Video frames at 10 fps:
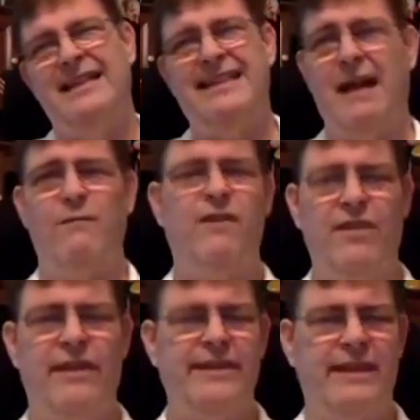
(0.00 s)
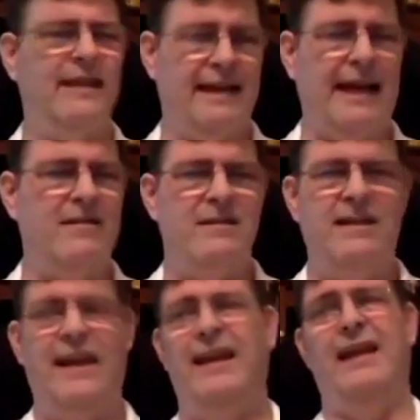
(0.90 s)
Doubtful that they'll announce
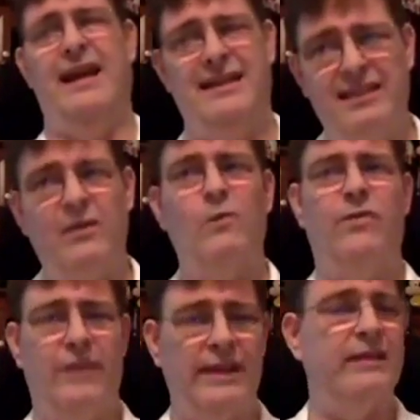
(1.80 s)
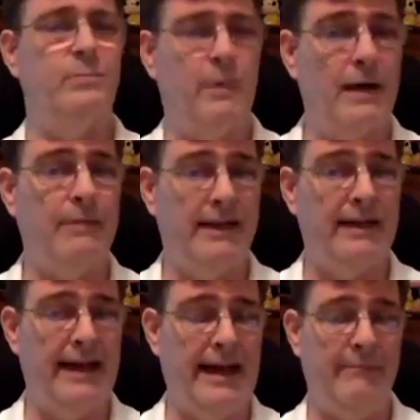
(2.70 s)
that, and I don't think it's probably
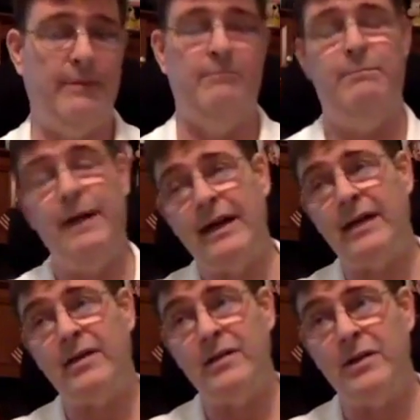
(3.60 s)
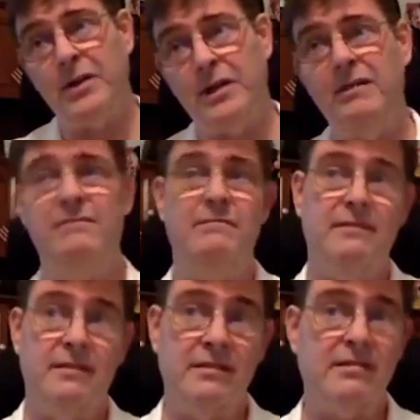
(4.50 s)
going to happen. But it could.
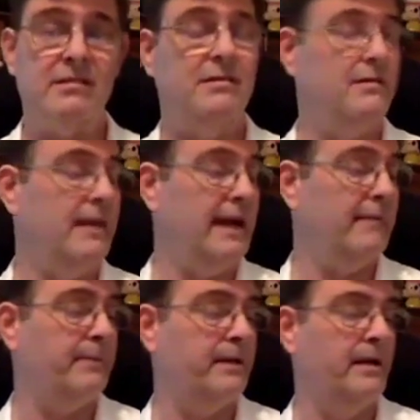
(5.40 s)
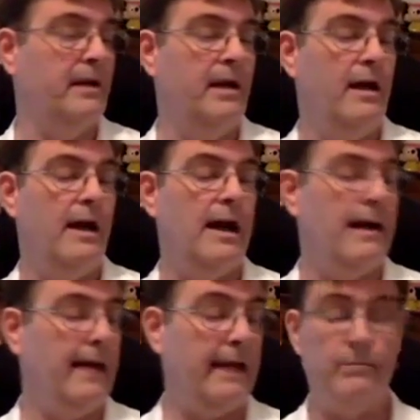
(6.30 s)
Those could happen.
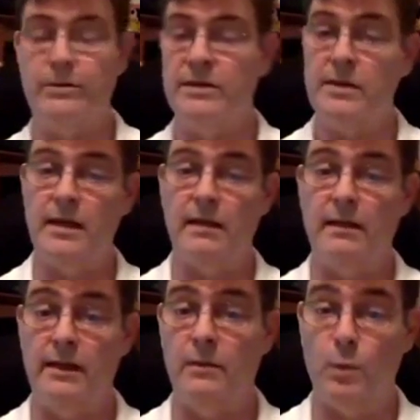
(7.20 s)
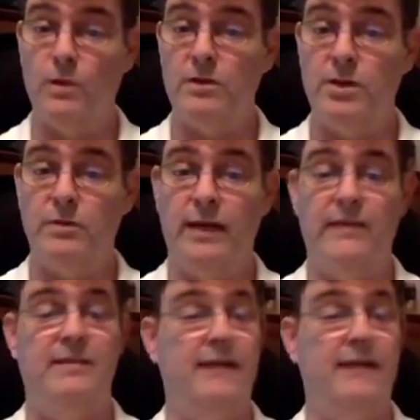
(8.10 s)
And Brazil in the World Showcase.